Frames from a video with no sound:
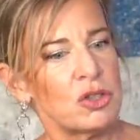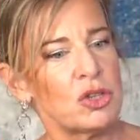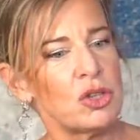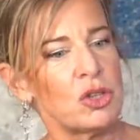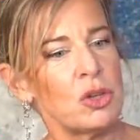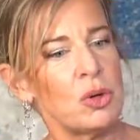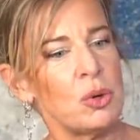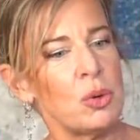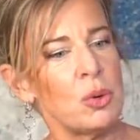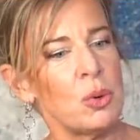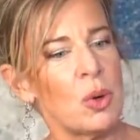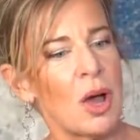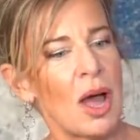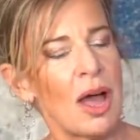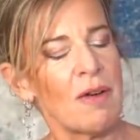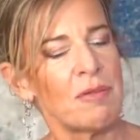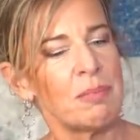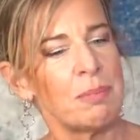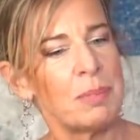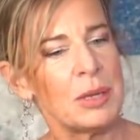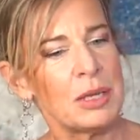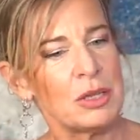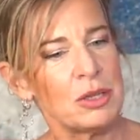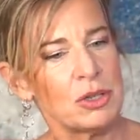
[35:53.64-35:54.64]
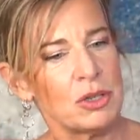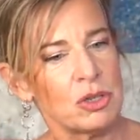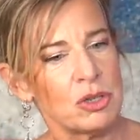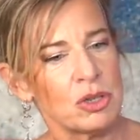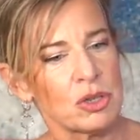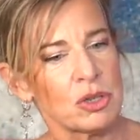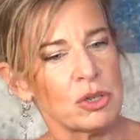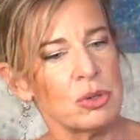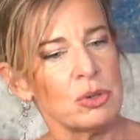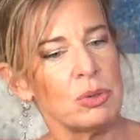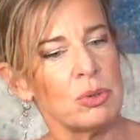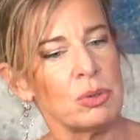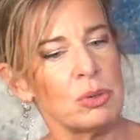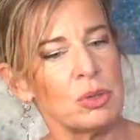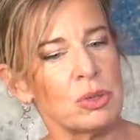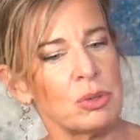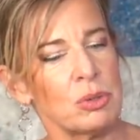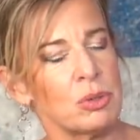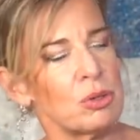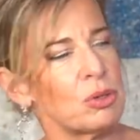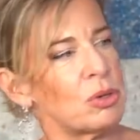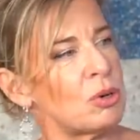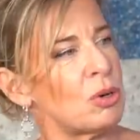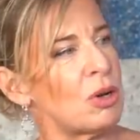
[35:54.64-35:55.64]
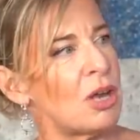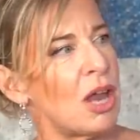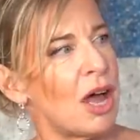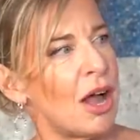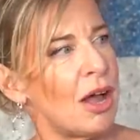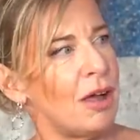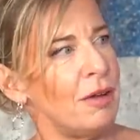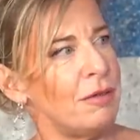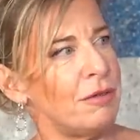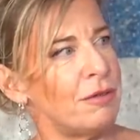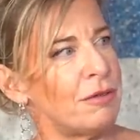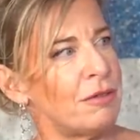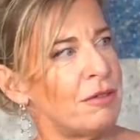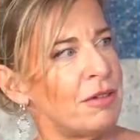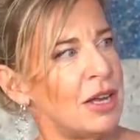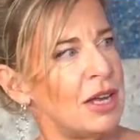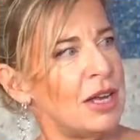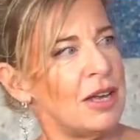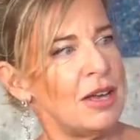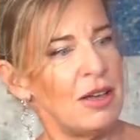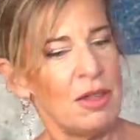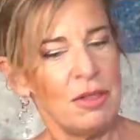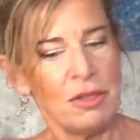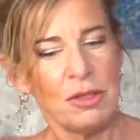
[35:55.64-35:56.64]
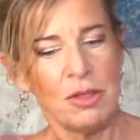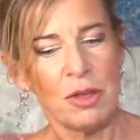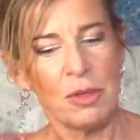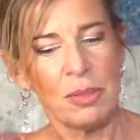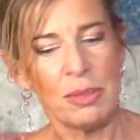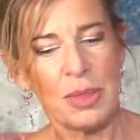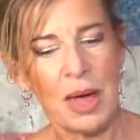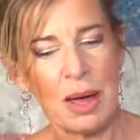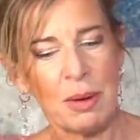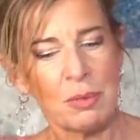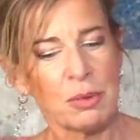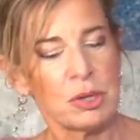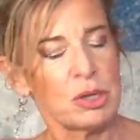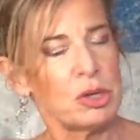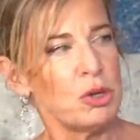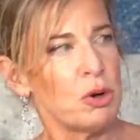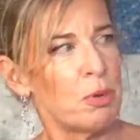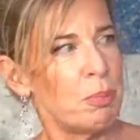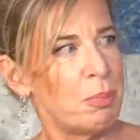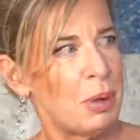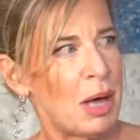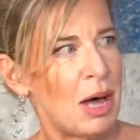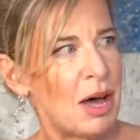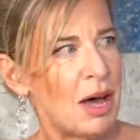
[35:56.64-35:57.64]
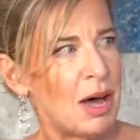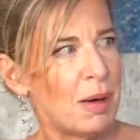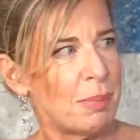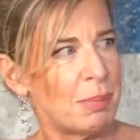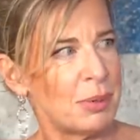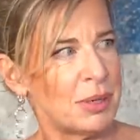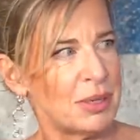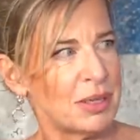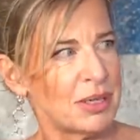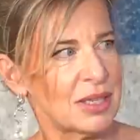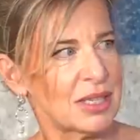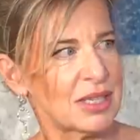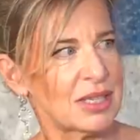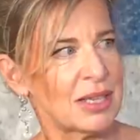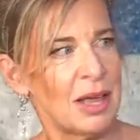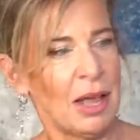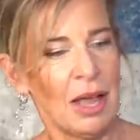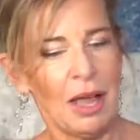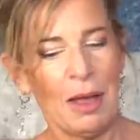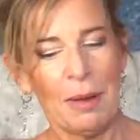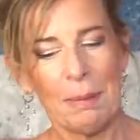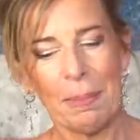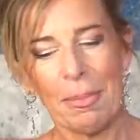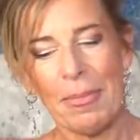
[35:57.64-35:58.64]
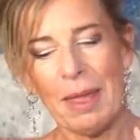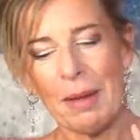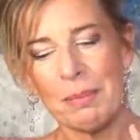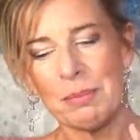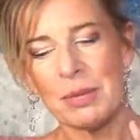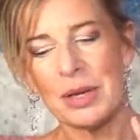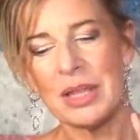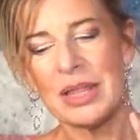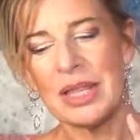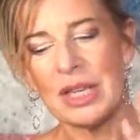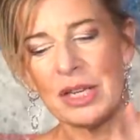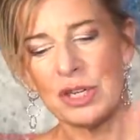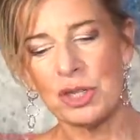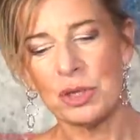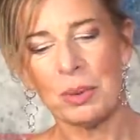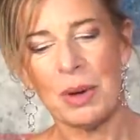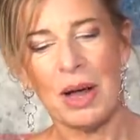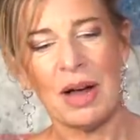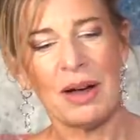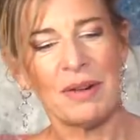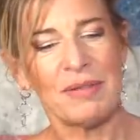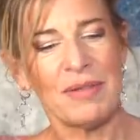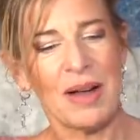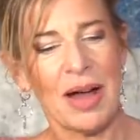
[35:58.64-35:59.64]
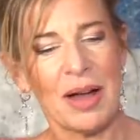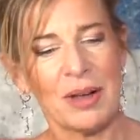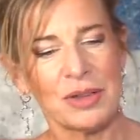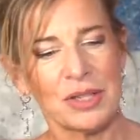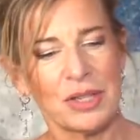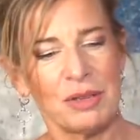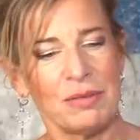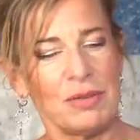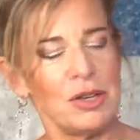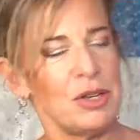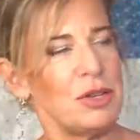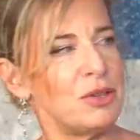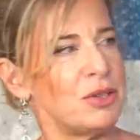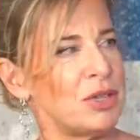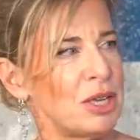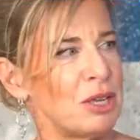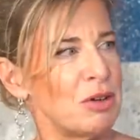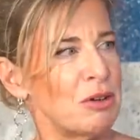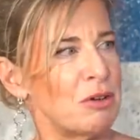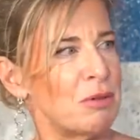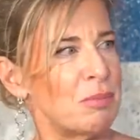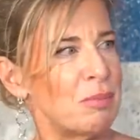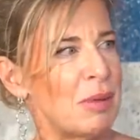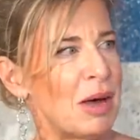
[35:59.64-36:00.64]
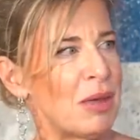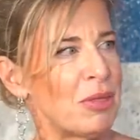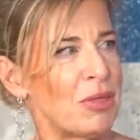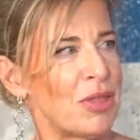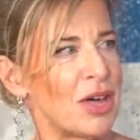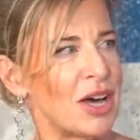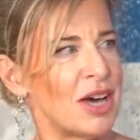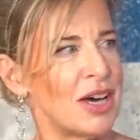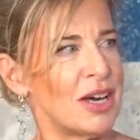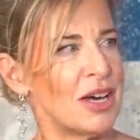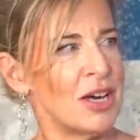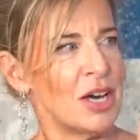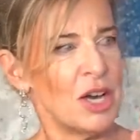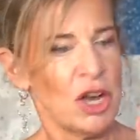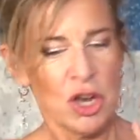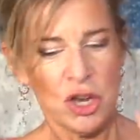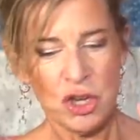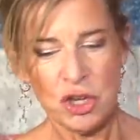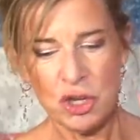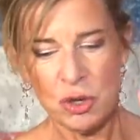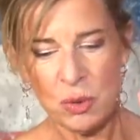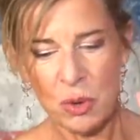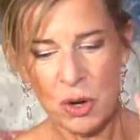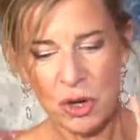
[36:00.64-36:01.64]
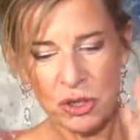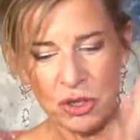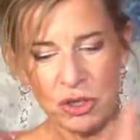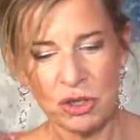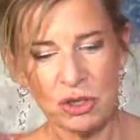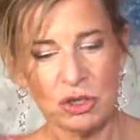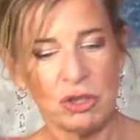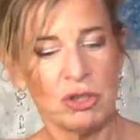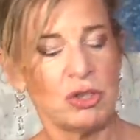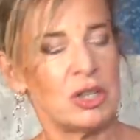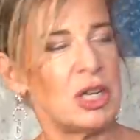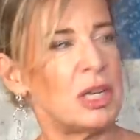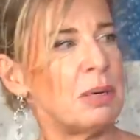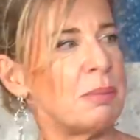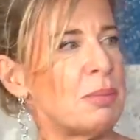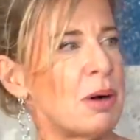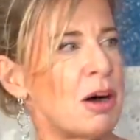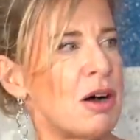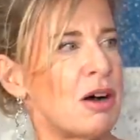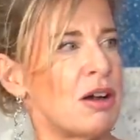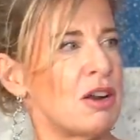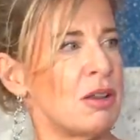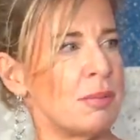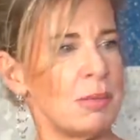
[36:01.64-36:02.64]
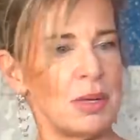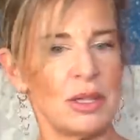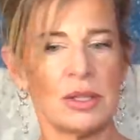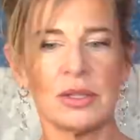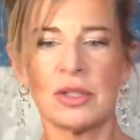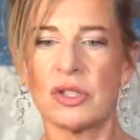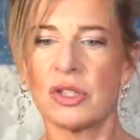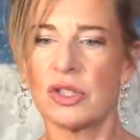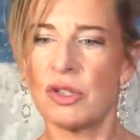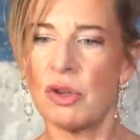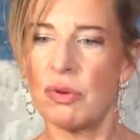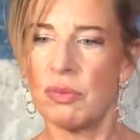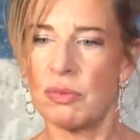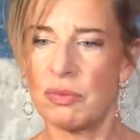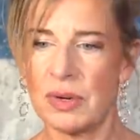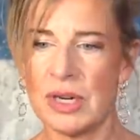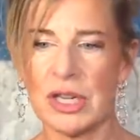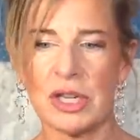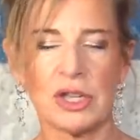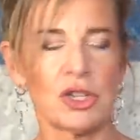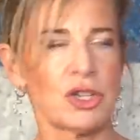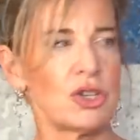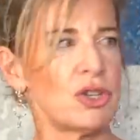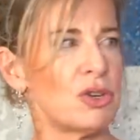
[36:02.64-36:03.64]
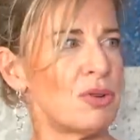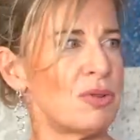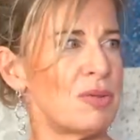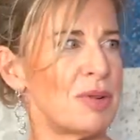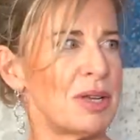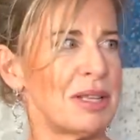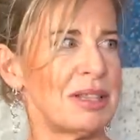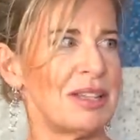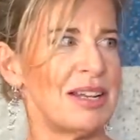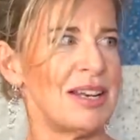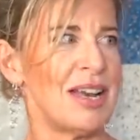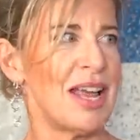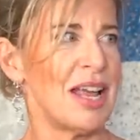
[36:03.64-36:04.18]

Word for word: to have been schooled all your life that that was your purpose. And within 12 hours of losing your mother, you are stood in parliaments reassuring the,